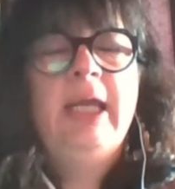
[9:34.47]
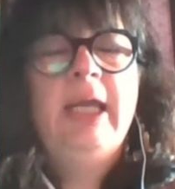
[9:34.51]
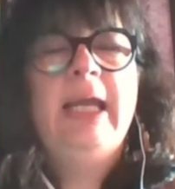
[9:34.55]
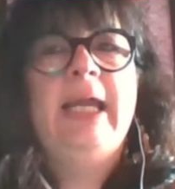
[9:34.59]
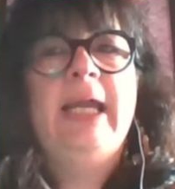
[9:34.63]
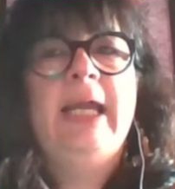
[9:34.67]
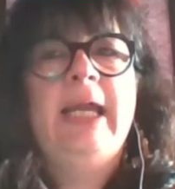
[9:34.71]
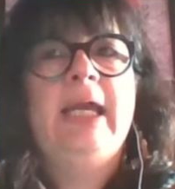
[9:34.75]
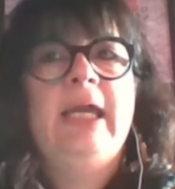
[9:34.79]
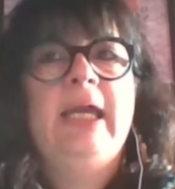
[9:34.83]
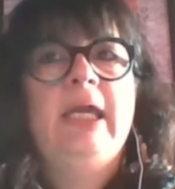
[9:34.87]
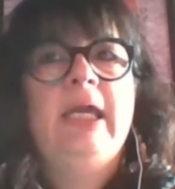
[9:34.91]

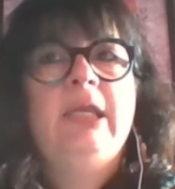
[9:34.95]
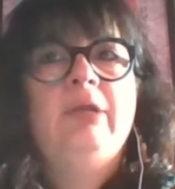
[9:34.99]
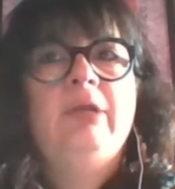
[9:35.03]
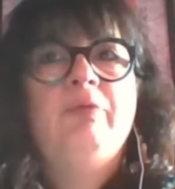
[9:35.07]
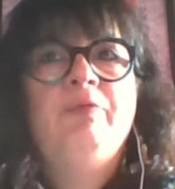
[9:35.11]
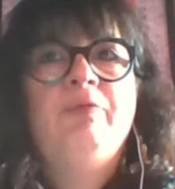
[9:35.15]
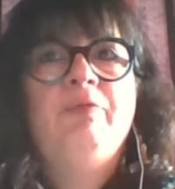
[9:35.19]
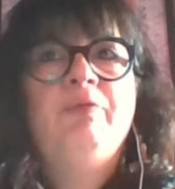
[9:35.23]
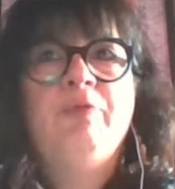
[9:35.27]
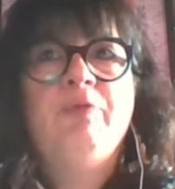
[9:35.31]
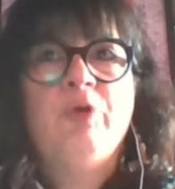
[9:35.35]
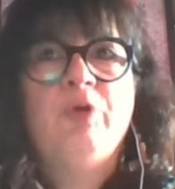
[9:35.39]

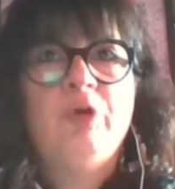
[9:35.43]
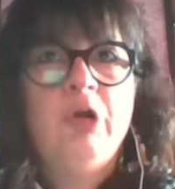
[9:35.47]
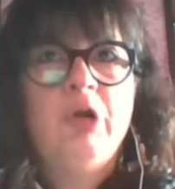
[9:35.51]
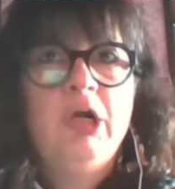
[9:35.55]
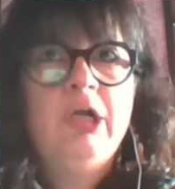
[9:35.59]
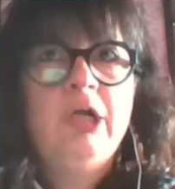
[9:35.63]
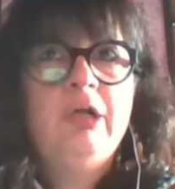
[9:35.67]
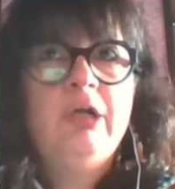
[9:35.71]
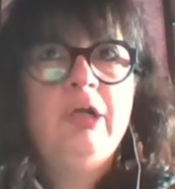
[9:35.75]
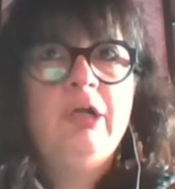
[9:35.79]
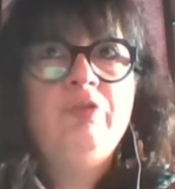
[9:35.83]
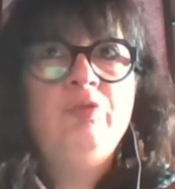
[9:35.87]
And for
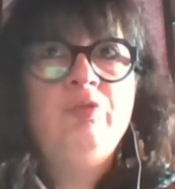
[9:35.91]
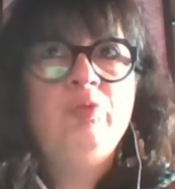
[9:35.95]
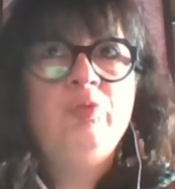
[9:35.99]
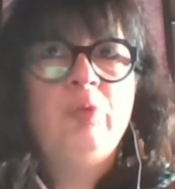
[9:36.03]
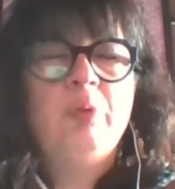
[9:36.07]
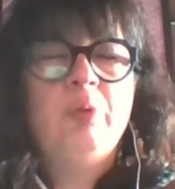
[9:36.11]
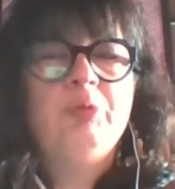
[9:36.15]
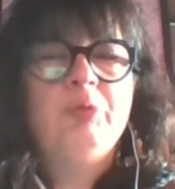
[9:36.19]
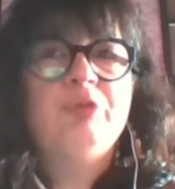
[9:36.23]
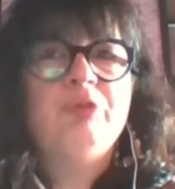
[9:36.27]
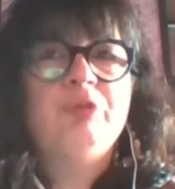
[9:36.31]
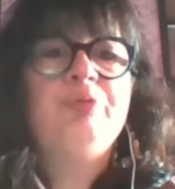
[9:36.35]
us,
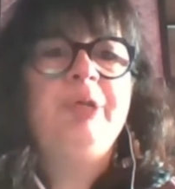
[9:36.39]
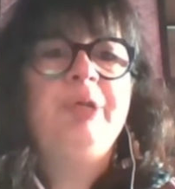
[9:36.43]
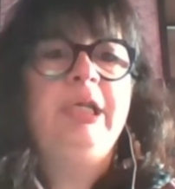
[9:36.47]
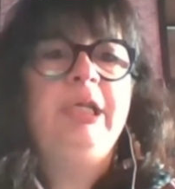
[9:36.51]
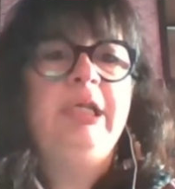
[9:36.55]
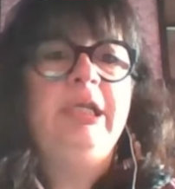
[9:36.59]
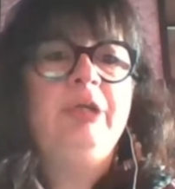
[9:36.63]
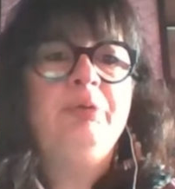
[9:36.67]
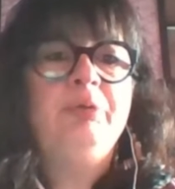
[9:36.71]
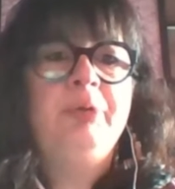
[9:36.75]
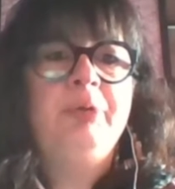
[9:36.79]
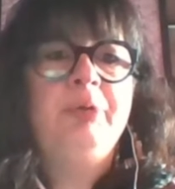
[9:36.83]
what was
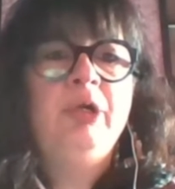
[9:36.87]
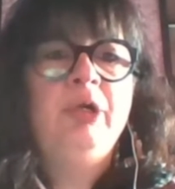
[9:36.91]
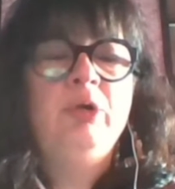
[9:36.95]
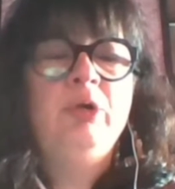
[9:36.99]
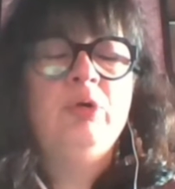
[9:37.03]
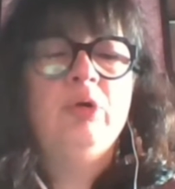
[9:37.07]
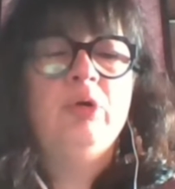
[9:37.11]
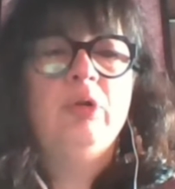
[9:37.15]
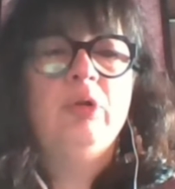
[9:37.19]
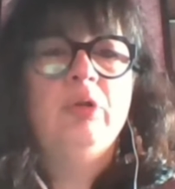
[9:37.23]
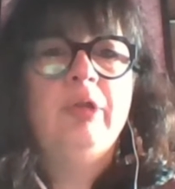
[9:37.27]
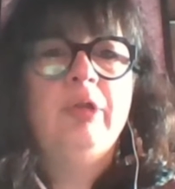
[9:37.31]
really
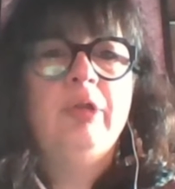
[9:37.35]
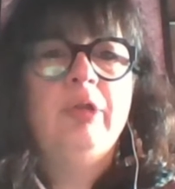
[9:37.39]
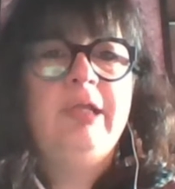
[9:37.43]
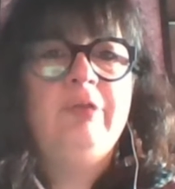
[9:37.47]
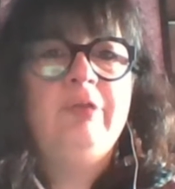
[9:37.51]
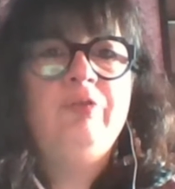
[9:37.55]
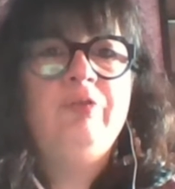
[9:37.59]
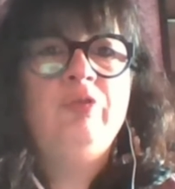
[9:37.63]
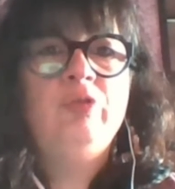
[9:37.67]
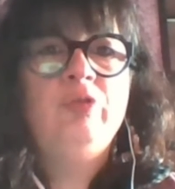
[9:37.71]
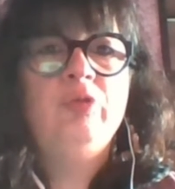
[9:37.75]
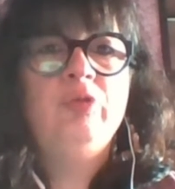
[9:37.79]
critical
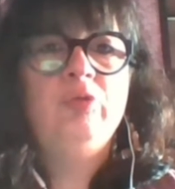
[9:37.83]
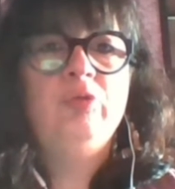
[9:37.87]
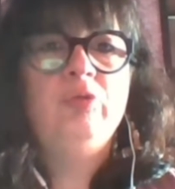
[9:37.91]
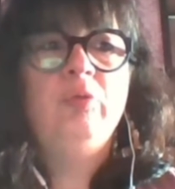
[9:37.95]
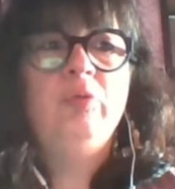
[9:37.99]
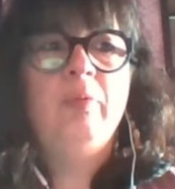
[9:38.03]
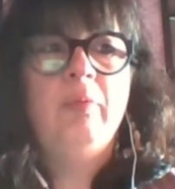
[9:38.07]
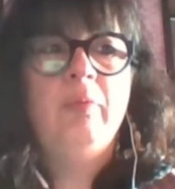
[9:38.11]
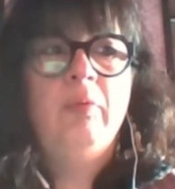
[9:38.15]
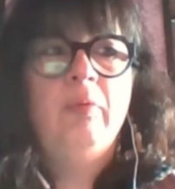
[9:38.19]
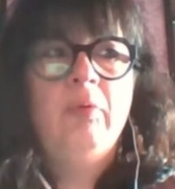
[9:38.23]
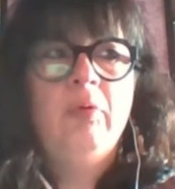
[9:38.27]
is to